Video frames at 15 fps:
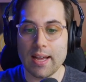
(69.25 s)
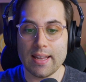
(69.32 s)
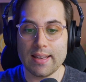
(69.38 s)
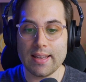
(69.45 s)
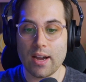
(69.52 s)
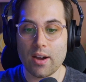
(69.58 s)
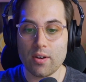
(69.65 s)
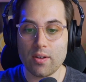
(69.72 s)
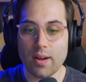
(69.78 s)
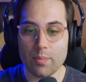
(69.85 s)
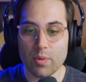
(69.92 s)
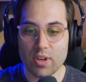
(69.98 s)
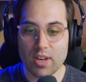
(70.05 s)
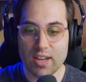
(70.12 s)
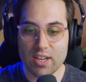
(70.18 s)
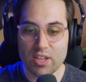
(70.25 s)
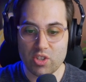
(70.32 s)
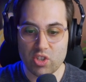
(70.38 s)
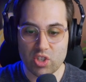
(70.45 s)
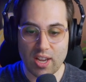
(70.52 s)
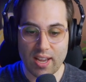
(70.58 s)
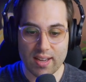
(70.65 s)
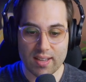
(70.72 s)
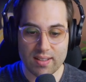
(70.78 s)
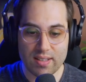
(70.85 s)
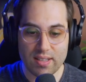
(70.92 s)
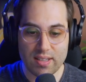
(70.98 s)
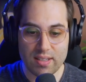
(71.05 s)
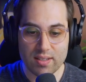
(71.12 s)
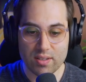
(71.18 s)
Now I'm gonna uncheck
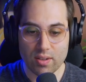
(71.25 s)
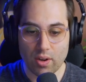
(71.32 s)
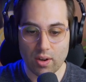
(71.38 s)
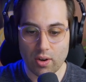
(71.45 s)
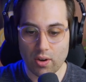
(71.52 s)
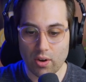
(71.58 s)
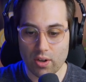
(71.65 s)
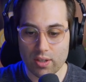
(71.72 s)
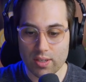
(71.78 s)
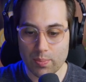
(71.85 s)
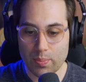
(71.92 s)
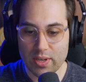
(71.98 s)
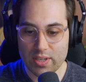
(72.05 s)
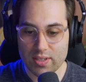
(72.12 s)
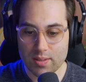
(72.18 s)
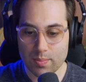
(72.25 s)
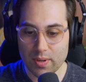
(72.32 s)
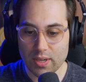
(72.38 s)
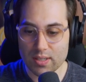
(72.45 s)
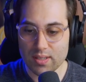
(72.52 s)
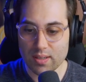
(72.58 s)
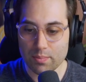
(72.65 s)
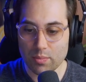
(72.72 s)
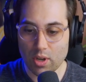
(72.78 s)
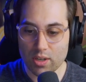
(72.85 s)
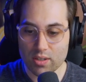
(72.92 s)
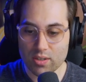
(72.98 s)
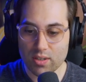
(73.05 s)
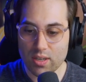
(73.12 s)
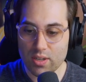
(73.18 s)
these other pages because I'm
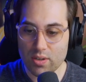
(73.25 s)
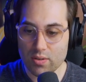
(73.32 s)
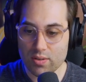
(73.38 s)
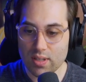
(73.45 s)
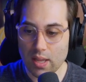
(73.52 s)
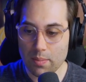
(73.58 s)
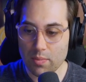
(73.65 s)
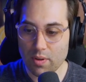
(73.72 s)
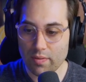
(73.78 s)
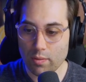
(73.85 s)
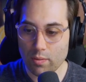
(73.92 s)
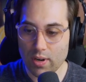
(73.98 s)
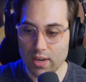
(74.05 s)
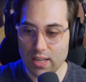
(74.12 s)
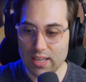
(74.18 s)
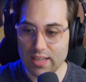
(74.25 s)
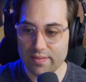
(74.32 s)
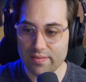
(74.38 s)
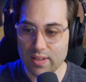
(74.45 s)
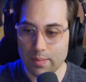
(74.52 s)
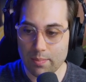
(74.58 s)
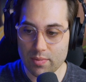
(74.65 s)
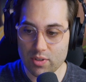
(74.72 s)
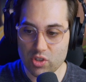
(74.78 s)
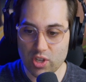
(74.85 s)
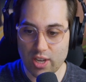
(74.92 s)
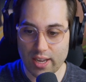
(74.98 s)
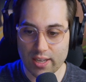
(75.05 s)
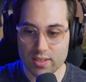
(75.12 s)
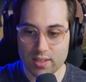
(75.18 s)
not going to use them. If you want to leave them
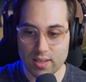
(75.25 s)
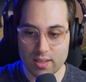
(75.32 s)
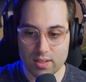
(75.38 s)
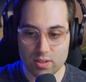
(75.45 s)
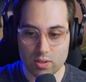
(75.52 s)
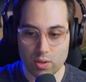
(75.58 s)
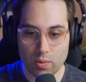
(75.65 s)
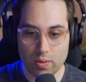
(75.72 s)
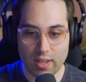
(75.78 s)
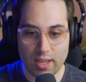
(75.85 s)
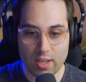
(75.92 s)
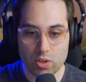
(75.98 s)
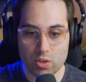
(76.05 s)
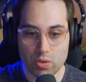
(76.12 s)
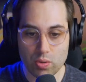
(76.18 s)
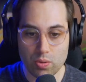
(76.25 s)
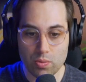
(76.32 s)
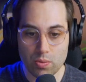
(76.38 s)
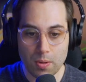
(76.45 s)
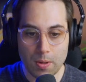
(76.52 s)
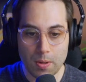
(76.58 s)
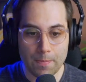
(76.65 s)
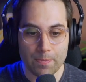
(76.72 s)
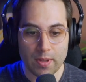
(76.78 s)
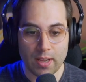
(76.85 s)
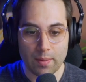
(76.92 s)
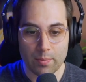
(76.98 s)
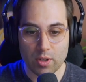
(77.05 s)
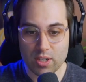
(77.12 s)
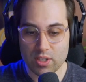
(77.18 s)
checked, it's okay too.
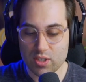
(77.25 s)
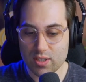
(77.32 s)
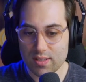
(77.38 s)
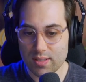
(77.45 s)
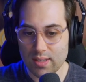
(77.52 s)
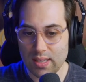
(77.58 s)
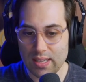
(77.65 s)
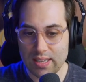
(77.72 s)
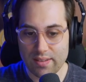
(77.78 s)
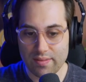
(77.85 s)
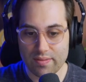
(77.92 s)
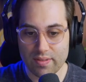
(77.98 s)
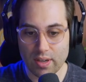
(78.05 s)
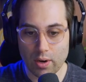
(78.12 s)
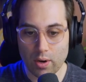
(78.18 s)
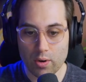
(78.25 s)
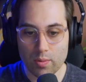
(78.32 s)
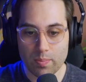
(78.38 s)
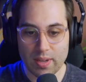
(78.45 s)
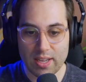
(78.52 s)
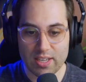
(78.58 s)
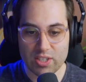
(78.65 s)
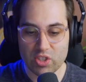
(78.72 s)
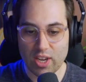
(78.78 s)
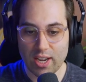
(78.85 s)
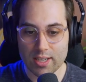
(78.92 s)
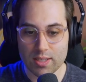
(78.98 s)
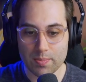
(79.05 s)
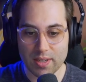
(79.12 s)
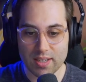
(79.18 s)
I'm going to just leave the home page
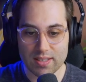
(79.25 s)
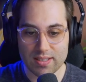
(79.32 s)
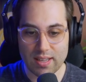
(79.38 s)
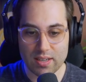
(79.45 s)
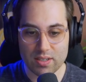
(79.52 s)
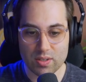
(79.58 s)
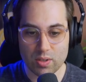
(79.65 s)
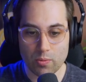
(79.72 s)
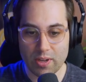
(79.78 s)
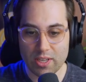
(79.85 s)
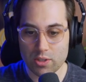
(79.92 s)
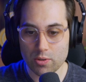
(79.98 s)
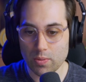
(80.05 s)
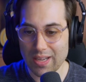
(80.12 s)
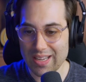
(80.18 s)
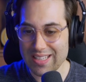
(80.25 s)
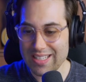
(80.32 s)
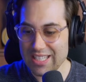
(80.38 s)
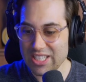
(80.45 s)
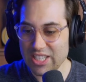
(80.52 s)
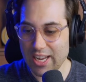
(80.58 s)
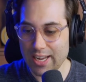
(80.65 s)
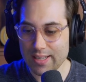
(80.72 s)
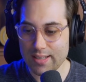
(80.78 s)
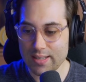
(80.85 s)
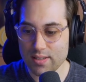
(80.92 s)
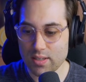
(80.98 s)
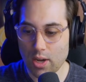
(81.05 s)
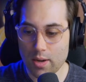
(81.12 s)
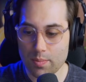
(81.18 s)
checked because there is no way to uncheck
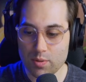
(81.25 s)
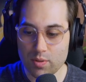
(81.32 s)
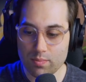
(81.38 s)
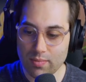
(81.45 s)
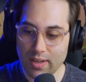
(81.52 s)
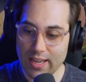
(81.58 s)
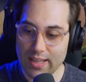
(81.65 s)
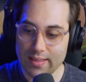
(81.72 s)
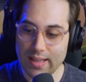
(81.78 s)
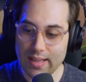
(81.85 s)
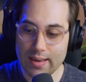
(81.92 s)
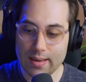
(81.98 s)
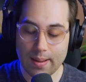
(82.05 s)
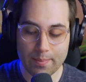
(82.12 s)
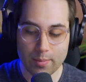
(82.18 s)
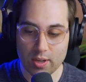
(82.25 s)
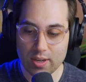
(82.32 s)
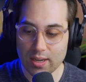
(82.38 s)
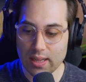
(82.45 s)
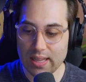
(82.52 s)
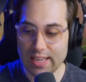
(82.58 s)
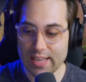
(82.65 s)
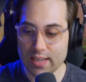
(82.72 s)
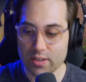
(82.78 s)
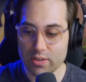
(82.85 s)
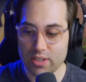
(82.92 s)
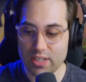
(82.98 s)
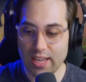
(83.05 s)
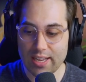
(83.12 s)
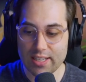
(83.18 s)
this option. And then I'm going to click
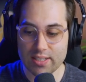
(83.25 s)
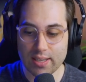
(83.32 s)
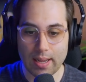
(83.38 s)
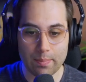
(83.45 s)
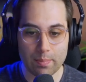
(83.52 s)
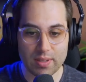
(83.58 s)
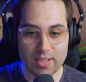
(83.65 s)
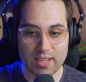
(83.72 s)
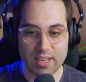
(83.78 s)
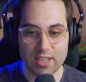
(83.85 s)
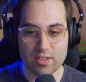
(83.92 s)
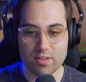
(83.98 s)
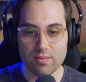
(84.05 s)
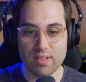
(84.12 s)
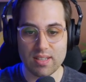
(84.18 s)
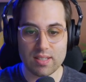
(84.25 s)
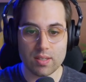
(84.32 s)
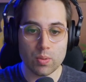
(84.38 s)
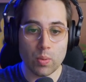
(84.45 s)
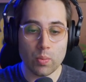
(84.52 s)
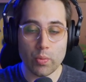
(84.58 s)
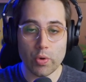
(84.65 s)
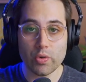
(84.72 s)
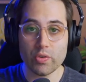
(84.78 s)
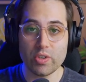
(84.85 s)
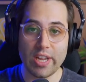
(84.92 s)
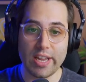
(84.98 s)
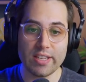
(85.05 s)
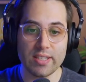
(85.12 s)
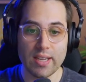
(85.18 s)
create application. This will
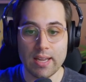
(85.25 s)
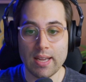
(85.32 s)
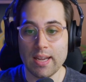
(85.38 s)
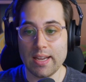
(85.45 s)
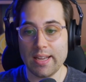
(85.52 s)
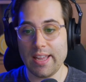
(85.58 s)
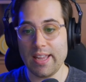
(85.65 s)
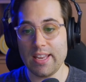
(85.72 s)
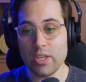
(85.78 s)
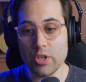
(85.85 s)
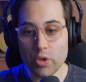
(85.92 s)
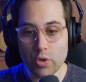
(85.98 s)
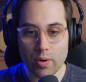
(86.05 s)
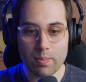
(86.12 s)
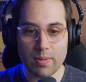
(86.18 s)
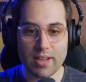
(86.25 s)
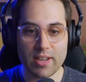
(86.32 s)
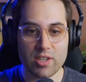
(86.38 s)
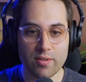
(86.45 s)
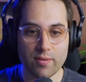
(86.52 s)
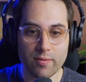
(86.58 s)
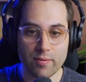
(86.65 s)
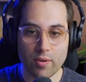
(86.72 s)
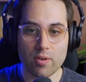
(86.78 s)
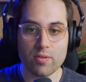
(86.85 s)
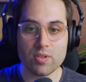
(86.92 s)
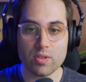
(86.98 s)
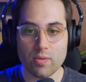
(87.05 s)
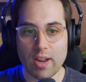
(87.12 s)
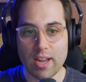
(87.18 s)
create a new application from
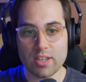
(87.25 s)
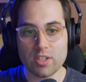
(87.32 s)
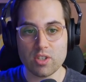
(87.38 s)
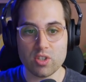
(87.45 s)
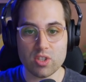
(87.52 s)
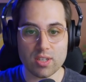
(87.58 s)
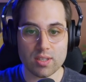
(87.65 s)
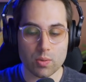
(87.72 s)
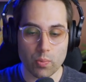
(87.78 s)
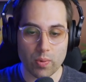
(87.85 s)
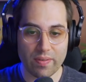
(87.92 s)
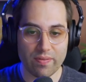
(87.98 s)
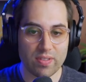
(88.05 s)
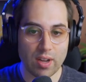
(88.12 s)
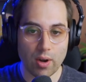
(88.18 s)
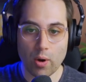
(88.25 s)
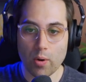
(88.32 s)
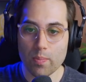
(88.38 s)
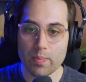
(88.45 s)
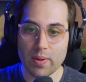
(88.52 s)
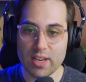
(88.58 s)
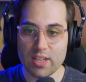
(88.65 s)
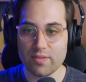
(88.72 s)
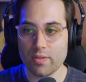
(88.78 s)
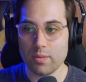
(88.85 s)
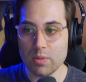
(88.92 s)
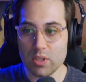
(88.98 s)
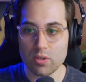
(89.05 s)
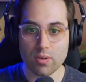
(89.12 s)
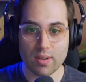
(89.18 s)
scratch just with the home page for
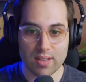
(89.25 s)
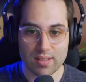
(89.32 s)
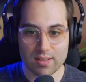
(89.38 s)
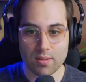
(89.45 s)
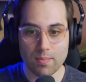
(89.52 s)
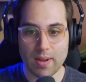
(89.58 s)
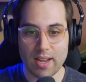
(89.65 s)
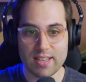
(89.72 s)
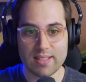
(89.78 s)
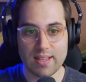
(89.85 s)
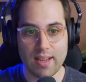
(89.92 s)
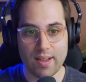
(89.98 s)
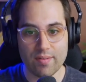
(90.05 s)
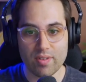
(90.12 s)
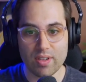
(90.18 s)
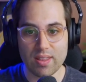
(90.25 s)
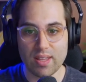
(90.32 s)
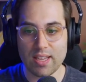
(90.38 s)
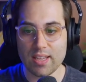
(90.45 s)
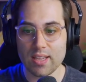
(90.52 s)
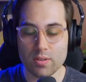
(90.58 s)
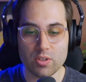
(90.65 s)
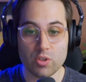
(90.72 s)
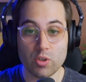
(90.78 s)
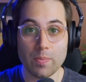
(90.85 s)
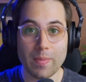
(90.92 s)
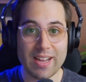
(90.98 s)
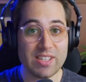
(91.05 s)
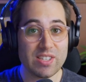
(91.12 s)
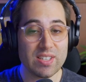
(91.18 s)
to customize everything to
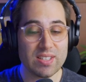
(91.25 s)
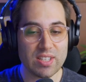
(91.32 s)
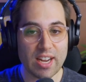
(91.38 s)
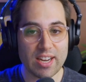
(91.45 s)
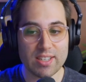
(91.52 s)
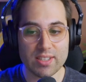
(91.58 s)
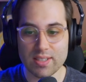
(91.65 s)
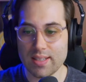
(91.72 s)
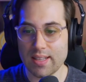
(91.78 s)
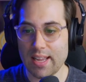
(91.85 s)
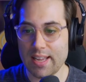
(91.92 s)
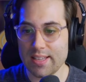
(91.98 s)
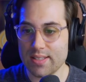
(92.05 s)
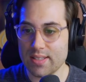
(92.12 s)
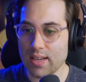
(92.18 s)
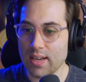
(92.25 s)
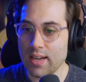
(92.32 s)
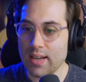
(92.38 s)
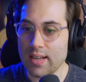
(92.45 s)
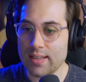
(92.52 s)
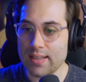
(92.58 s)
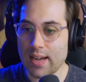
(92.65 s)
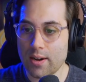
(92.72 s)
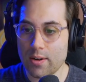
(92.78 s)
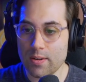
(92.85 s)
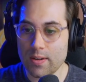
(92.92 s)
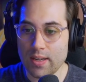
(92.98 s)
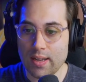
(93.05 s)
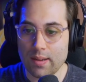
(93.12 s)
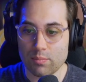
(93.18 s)
my desired taste. Now
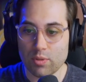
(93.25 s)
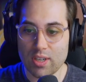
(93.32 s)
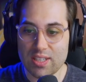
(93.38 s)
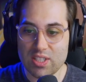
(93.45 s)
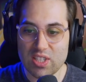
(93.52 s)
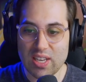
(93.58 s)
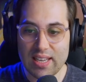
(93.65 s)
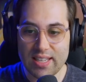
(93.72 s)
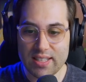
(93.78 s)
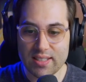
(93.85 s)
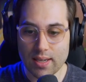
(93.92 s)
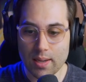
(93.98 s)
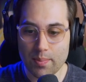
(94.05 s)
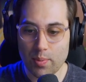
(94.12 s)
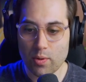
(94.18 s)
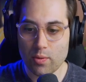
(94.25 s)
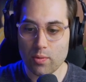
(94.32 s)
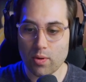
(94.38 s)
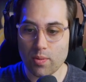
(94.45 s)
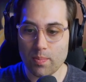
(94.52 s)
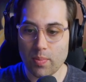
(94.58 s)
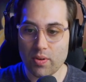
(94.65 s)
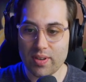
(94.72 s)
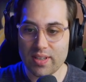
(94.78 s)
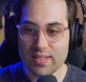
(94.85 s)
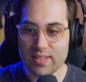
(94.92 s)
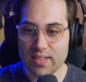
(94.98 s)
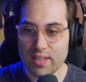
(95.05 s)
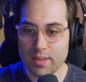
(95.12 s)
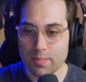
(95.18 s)
I'm going to delete a couple
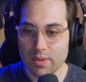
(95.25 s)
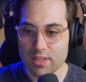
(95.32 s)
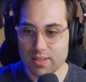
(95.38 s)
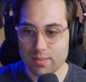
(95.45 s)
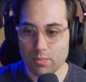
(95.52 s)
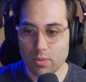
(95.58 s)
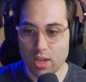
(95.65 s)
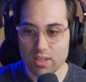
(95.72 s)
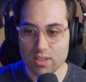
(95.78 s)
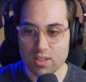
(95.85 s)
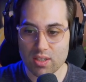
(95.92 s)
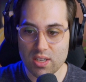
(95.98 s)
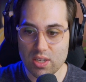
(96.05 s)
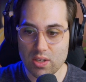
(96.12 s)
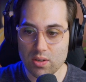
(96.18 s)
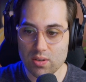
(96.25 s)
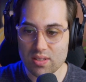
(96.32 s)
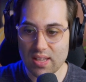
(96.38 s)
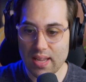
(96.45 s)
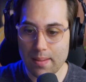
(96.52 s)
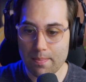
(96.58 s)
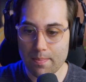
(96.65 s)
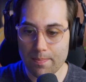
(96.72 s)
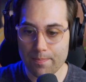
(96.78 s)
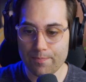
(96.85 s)
components here because I'm not going to use them.